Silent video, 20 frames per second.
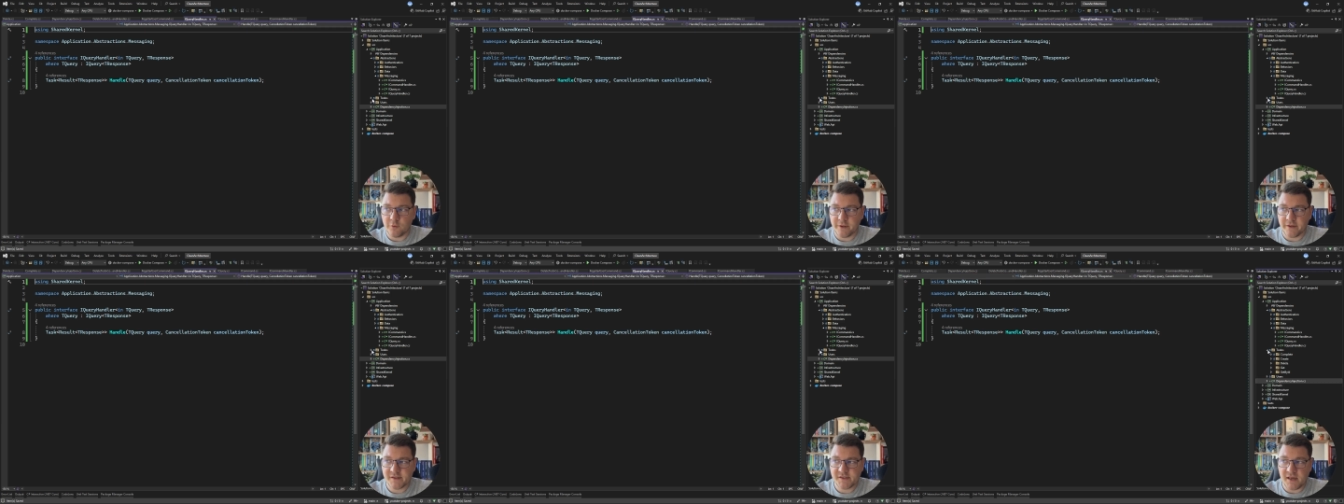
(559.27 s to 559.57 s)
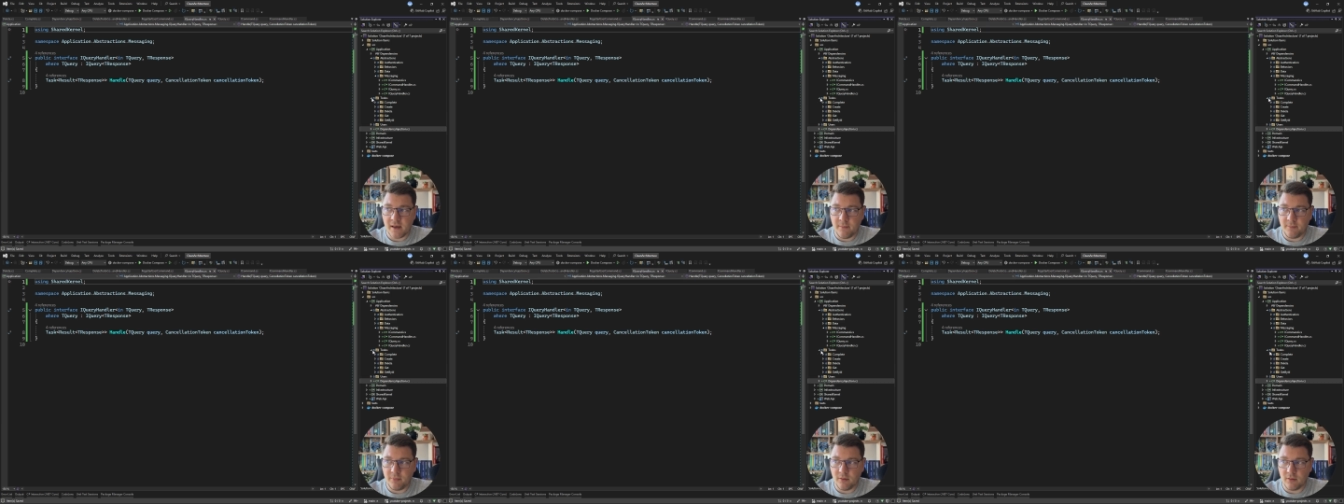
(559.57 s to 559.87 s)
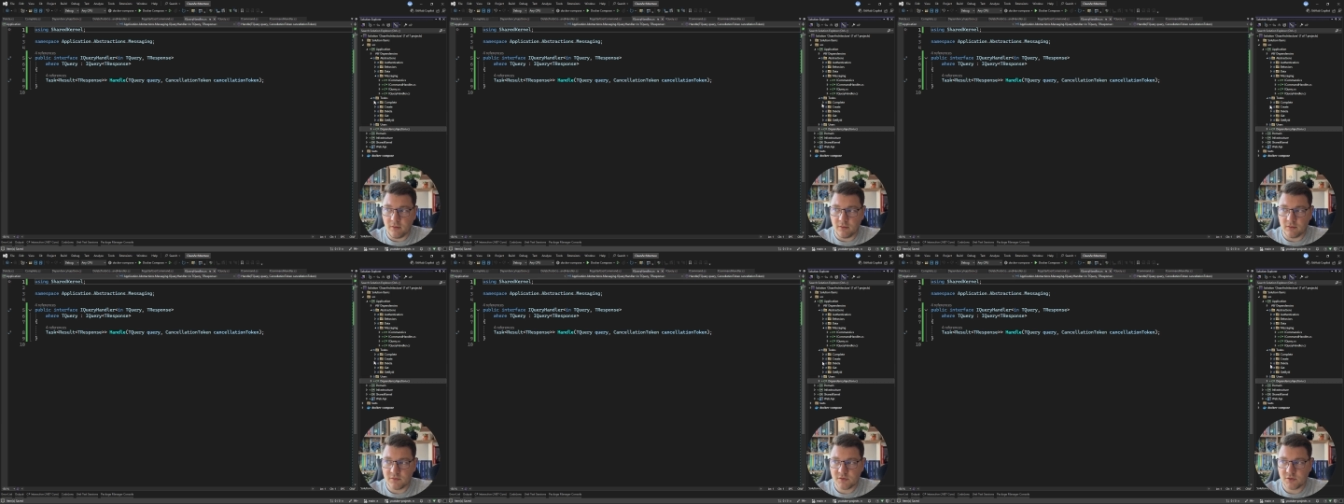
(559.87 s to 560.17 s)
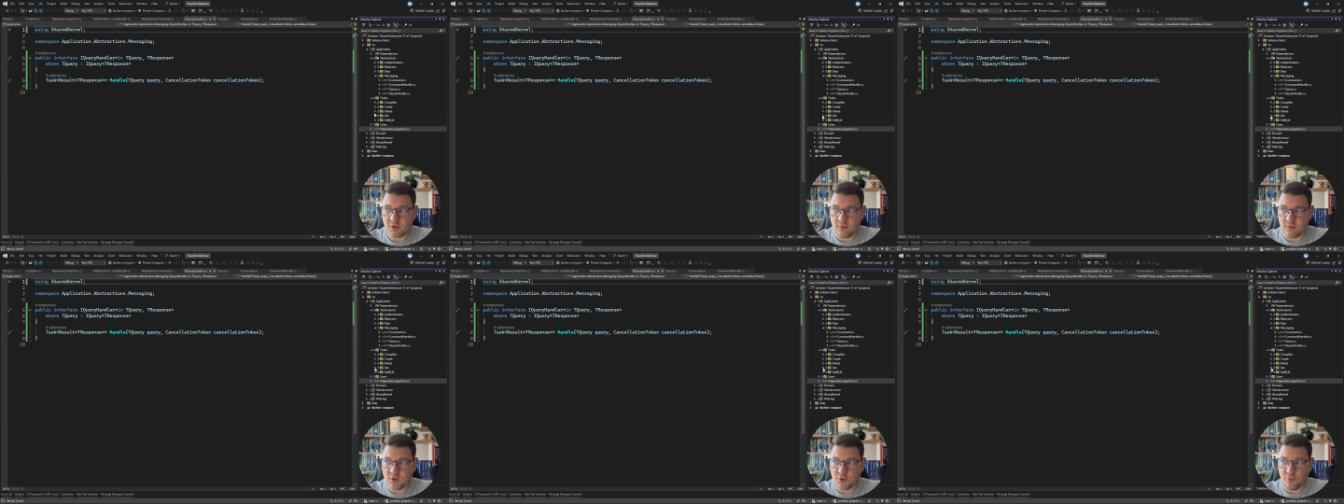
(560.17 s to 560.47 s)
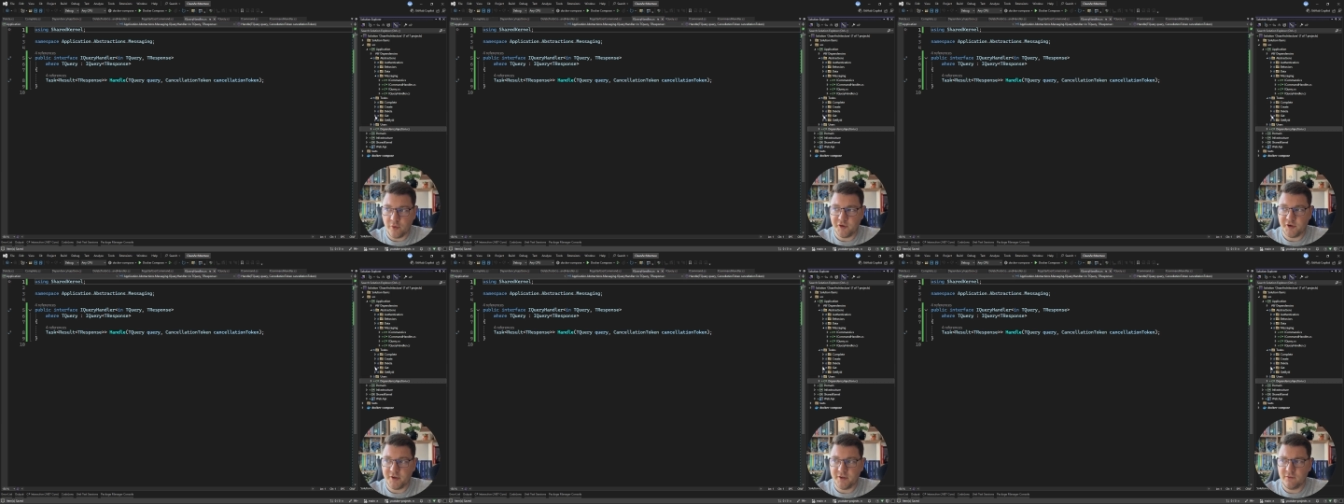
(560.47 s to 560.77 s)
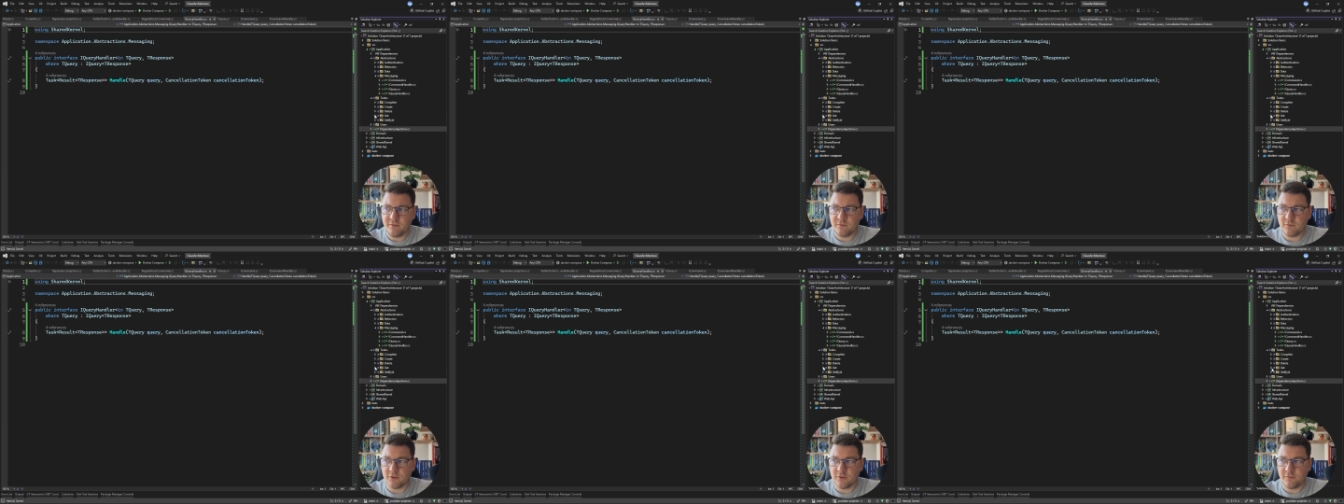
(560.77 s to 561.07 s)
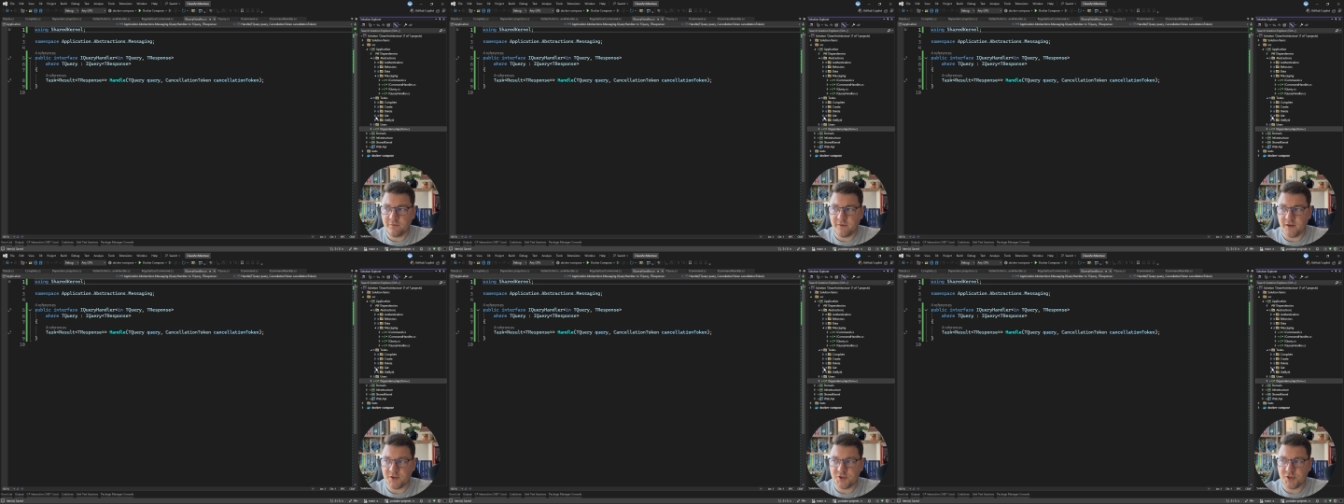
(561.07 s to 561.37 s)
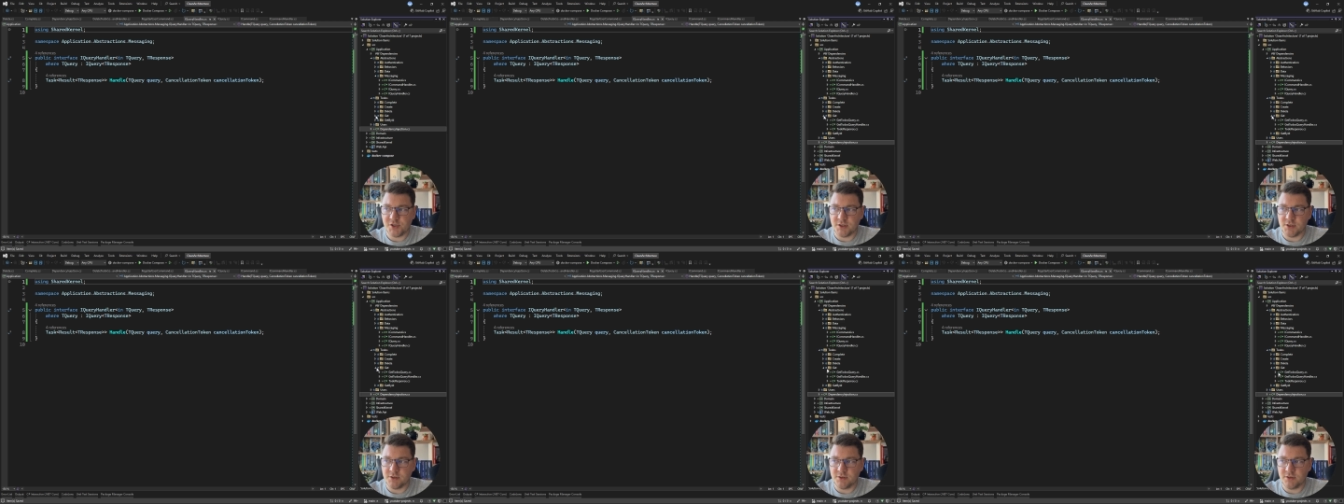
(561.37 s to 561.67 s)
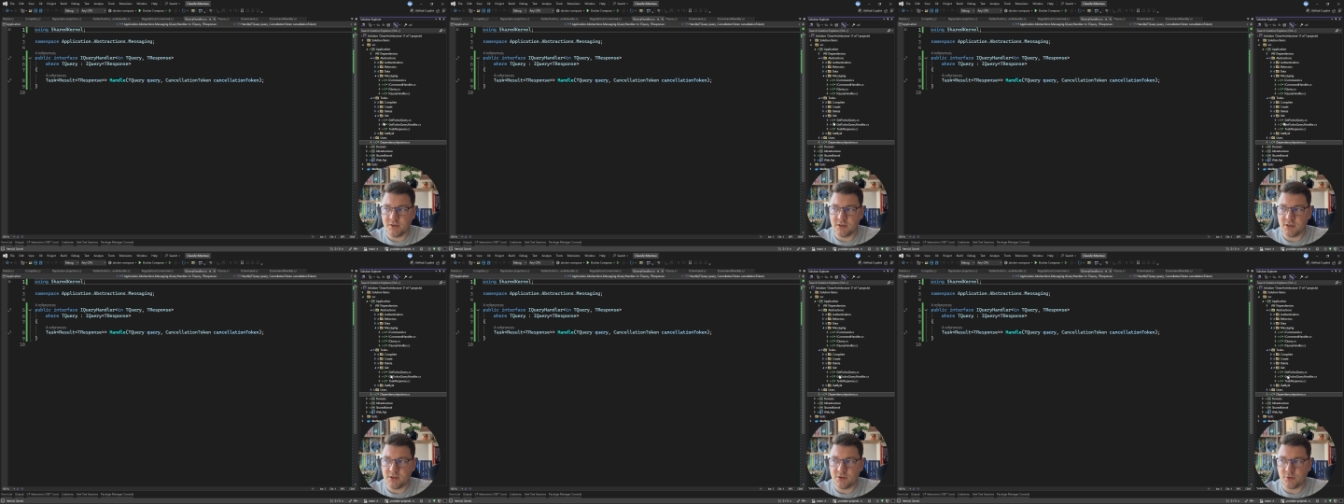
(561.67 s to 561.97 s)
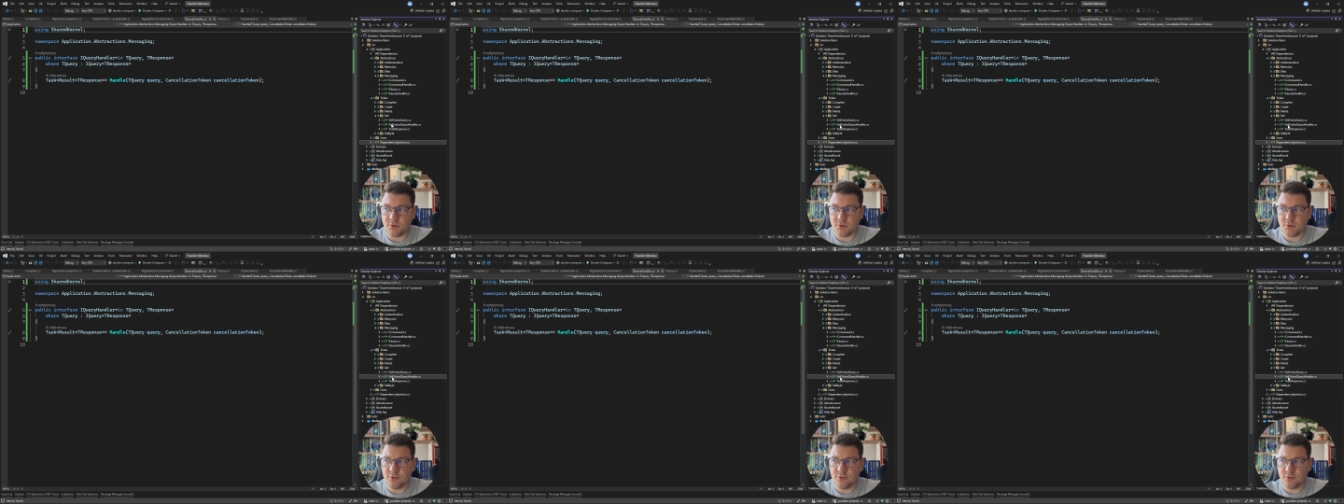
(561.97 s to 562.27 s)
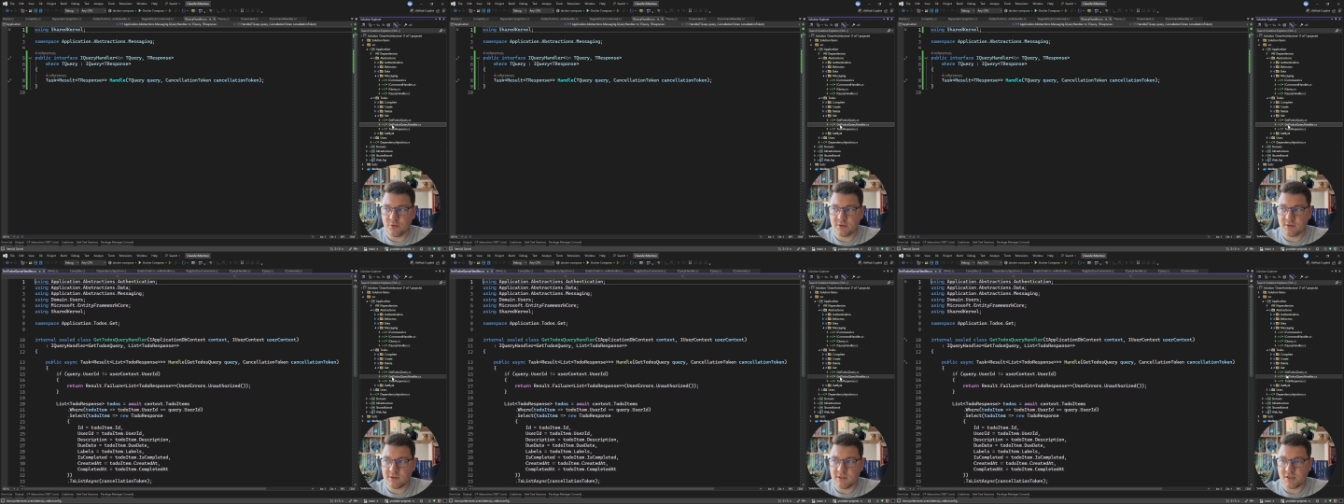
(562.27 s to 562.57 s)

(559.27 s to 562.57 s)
for example, some query for fetching the to-dos,